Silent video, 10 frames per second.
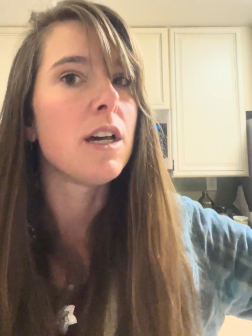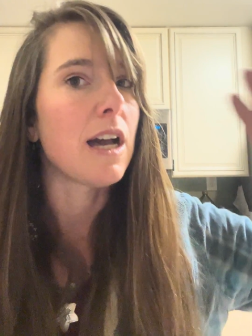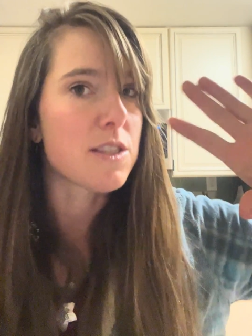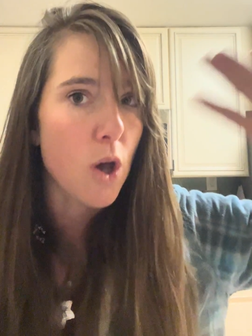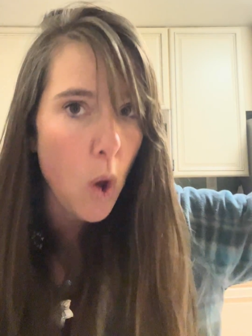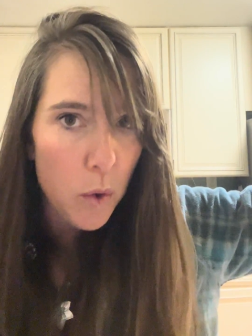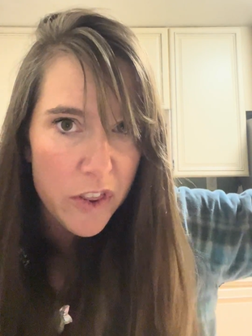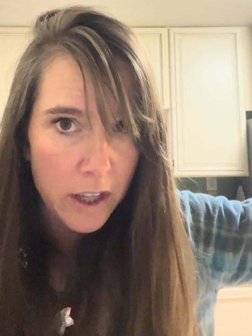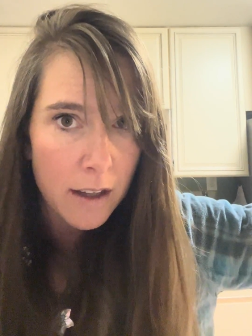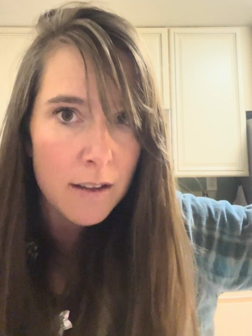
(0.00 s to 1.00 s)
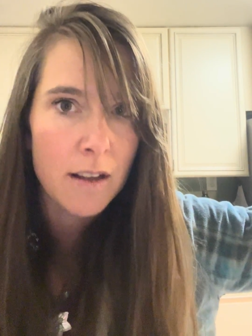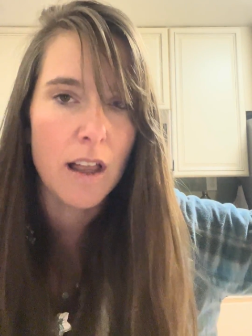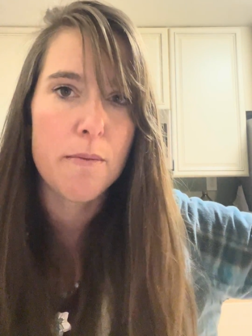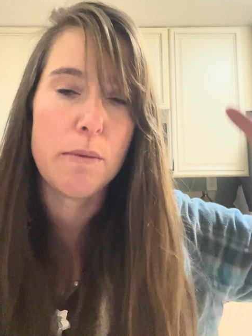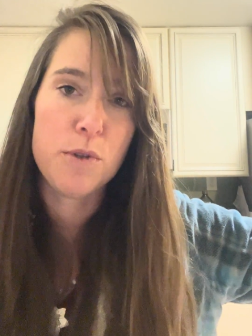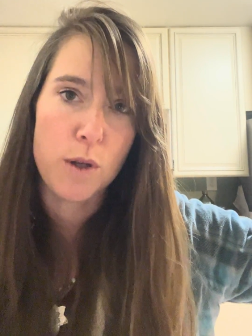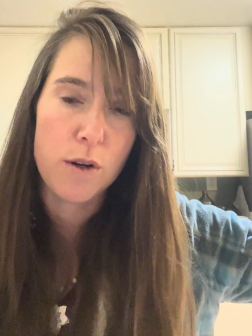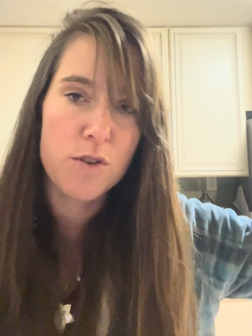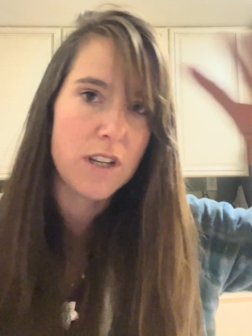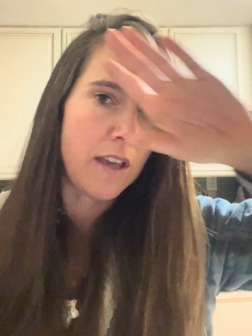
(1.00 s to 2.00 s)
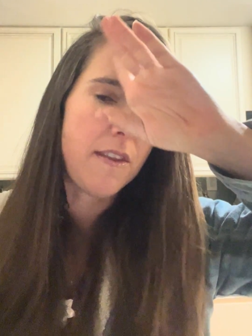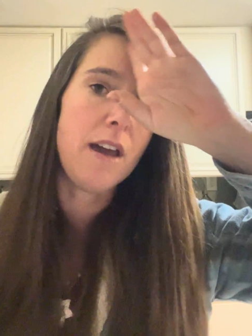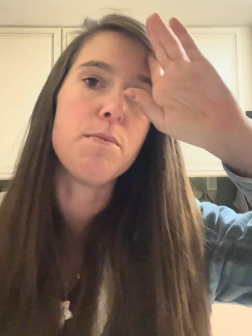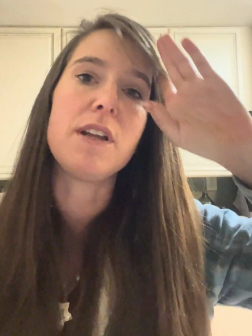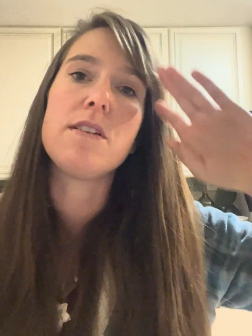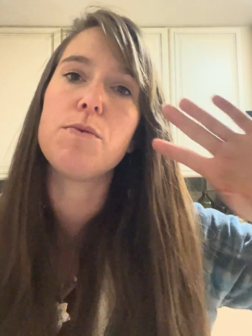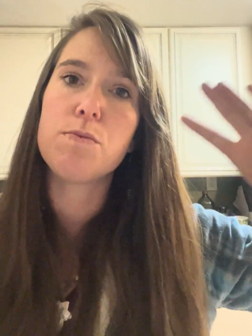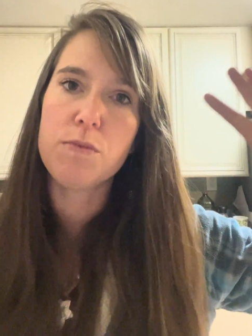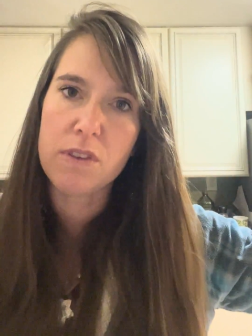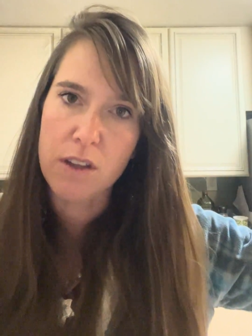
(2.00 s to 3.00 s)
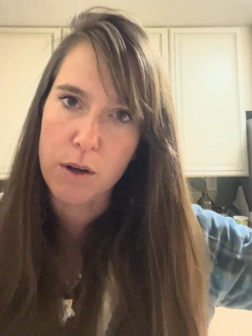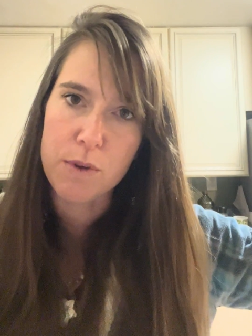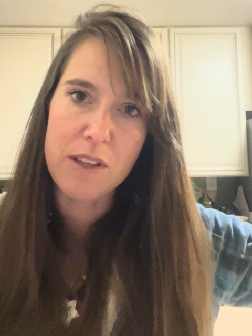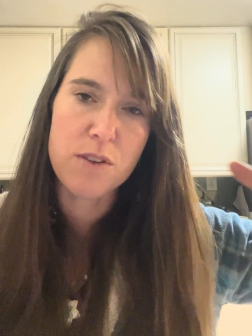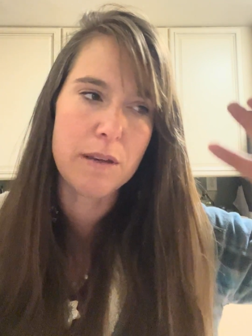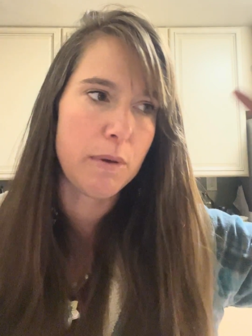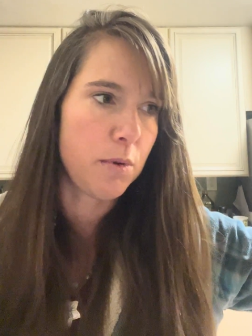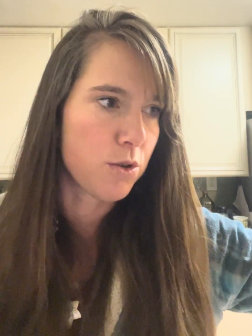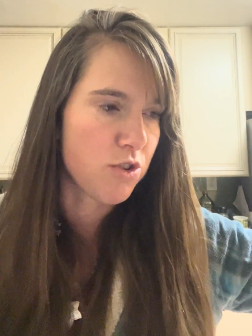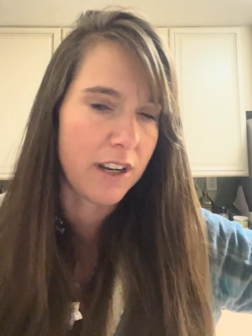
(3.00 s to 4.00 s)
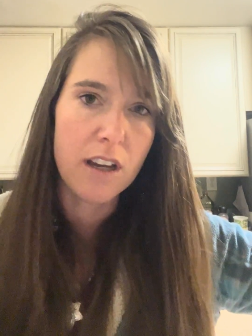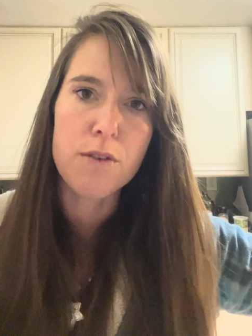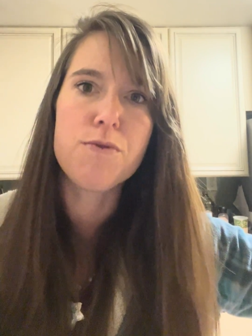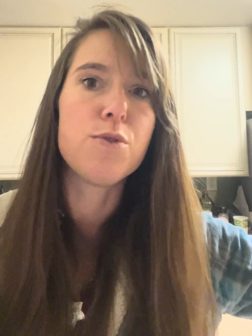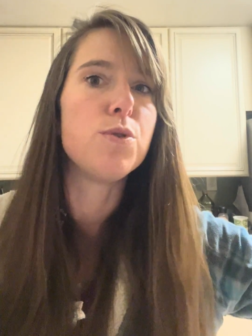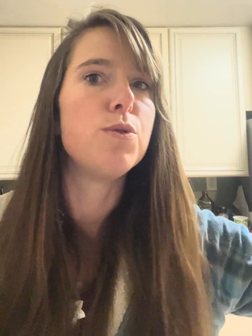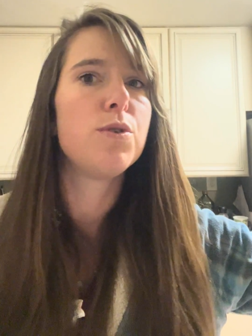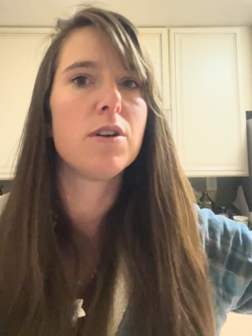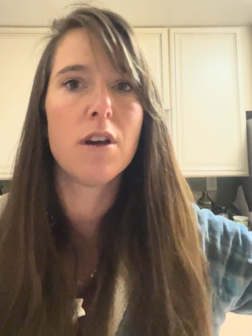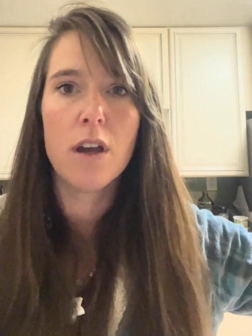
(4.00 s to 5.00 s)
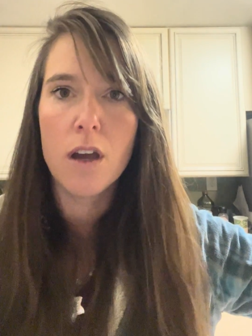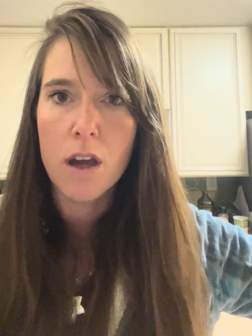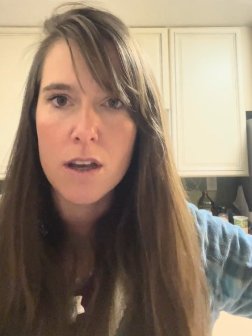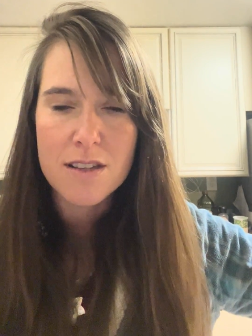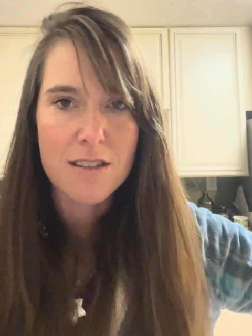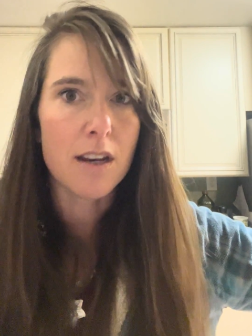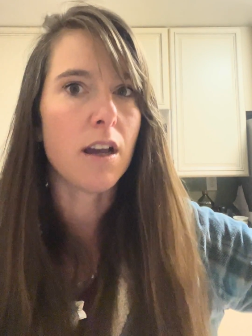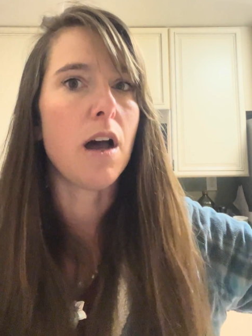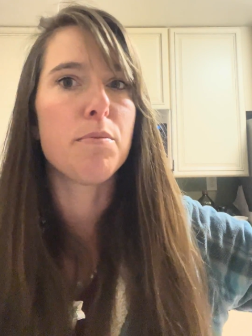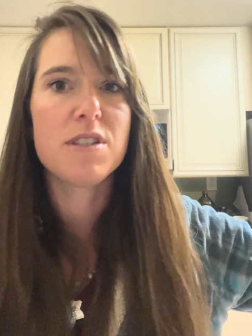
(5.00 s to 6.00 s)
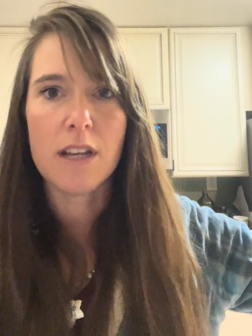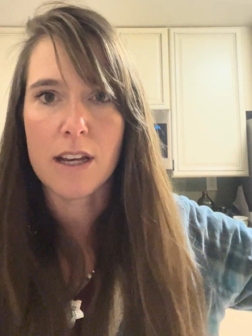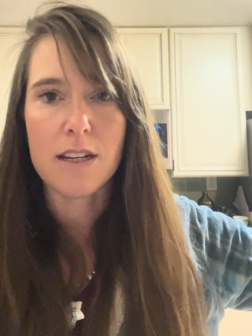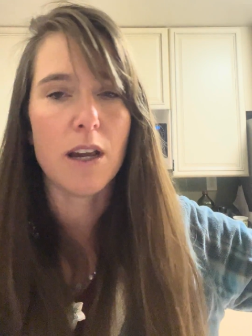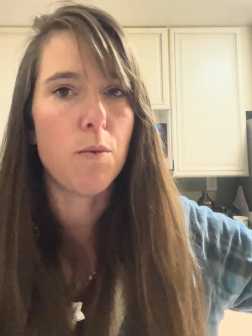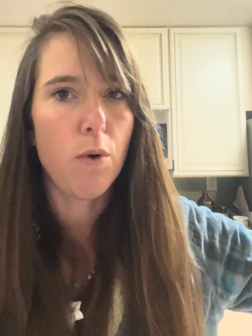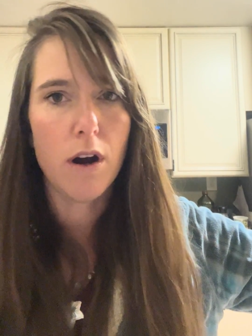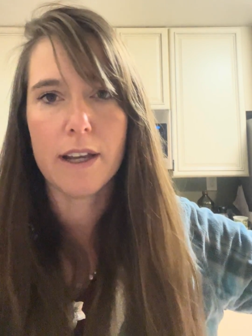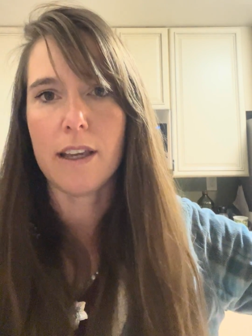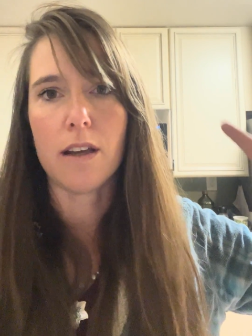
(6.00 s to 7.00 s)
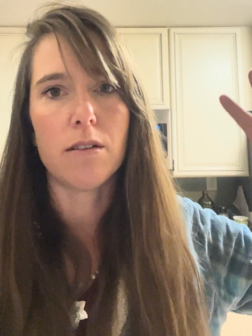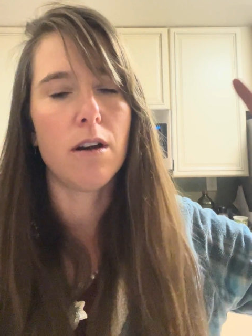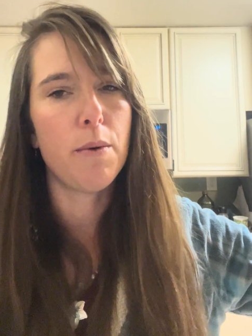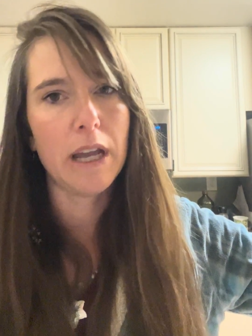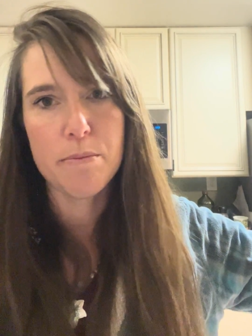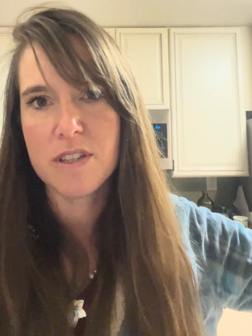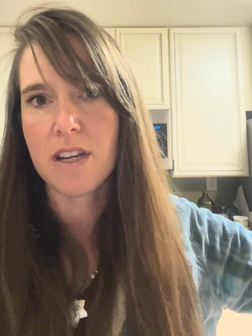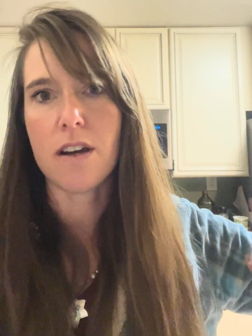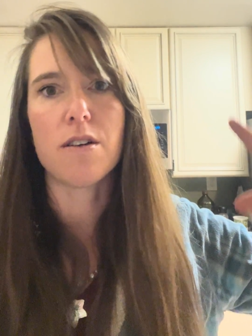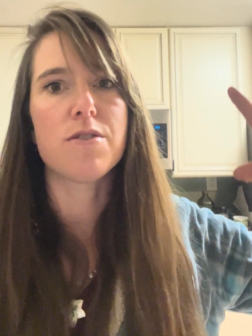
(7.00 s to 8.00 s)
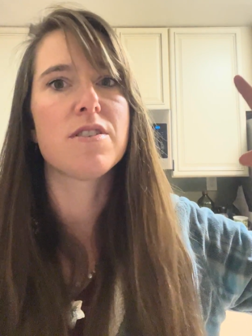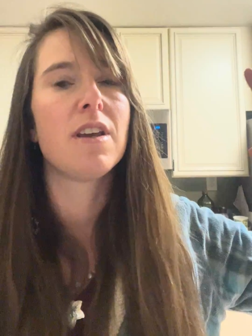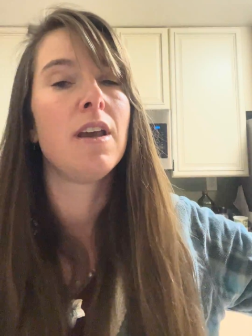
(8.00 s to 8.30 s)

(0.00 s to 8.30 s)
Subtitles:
That's a whole thing. A lot of people don't understand that, but some people are training on food, sitting up, standing, walking, going upstairs,